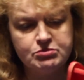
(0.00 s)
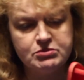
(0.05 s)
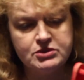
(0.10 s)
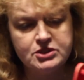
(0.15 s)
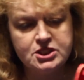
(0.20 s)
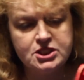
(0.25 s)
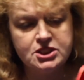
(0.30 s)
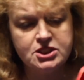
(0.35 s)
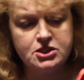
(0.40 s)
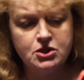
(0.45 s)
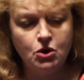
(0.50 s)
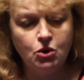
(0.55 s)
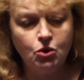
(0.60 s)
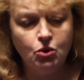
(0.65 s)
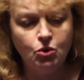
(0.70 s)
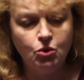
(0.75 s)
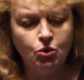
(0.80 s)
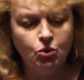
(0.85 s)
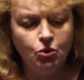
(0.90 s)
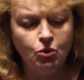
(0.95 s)

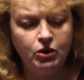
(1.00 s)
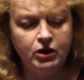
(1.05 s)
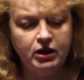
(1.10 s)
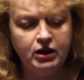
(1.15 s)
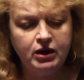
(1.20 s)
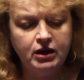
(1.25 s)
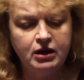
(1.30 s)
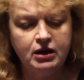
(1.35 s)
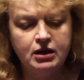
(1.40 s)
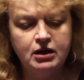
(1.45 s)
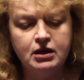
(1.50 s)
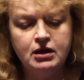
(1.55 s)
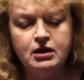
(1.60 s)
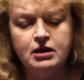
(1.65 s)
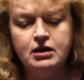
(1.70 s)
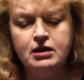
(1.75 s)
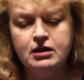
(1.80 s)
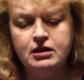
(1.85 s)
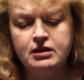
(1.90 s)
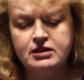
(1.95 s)
So
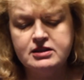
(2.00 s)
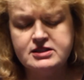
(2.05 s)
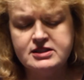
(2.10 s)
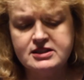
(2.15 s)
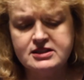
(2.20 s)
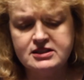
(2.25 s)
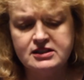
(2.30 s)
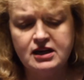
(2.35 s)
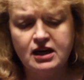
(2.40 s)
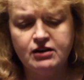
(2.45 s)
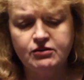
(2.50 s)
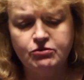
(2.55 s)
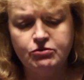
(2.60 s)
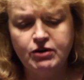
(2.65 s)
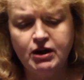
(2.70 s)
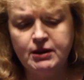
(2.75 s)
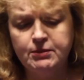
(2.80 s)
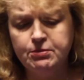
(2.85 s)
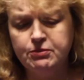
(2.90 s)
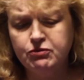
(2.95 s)
this has got
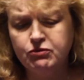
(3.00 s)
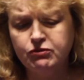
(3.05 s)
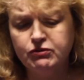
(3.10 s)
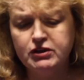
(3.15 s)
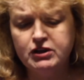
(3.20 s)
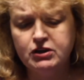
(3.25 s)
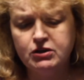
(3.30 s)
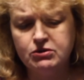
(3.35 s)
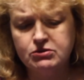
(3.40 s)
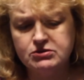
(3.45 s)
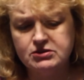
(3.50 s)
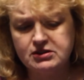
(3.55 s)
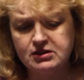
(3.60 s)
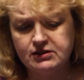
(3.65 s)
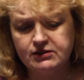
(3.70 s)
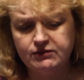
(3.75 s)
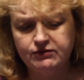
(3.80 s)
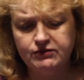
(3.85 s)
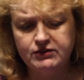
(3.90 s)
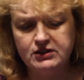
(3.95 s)
3 coats
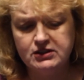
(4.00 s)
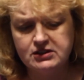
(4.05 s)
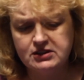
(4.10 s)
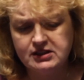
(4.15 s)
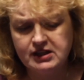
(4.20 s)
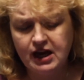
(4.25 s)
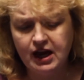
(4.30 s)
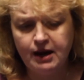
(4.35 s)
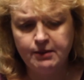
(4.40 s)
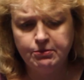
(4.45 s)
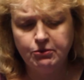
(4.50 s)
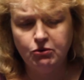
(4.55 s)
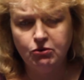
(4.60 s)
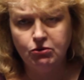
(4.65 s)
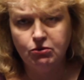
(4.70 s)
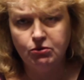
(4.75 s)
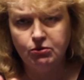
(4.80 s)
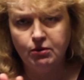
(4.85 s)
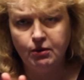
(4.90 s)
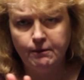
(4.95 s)
of this
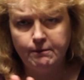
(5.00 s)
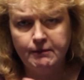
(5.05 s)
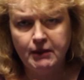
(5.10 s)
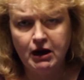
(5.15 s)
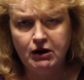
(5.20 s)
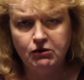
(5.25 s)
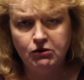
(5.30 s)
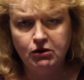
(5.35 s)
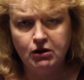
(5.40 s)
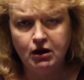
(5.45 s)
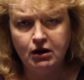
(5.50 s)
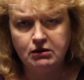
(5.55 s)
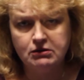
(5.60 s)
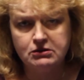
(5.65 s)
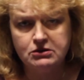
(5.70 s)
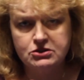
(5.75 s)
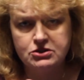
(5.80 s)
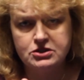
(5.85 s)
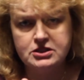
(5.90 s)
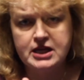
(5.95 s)
Apple Barrel
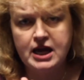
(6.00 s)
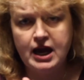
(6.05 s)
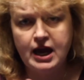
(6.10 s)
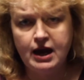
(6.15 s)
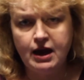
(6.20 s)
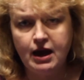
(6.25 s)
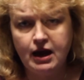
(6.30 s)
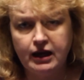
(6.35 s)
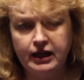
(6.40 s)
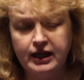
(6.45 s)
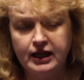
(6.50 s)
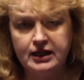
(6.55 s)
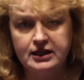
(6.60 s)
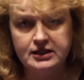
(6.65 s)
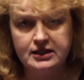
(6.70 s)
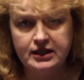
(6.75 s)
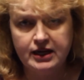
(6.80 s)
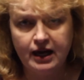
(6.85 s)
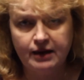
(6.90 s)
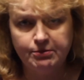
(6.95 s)
Colors
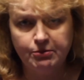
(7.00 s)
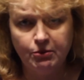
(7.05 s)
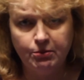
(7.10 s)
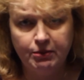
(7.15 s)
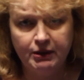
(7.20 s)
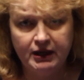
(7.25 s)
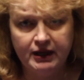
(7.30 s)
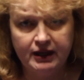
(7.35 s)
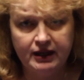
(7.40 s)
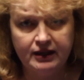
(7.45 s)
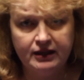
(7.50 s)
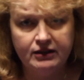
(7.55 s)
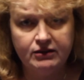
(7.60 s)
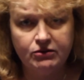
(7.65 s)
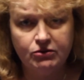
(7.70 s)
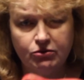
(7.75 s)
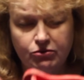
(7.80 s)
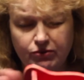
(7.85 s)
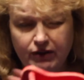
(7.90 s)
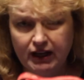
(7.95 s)
candy apple paint
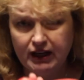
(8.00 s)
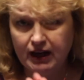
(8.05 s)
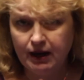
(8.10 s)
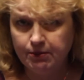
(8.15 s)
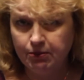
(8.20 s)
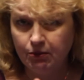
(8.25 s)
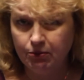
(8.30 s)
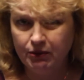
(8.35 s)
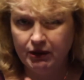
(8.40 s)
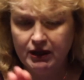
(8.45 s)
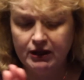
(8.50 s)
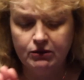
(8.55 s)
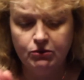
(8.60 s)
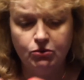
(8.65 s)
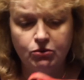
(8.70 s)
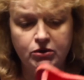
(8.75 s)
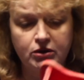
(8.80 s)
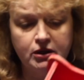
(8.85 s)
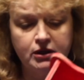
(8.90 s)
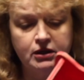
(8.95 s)
or red apple paint
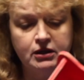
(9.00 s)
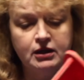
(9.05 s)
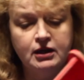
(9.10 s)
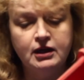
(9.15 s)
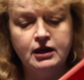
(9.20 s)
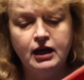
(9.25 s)
on it,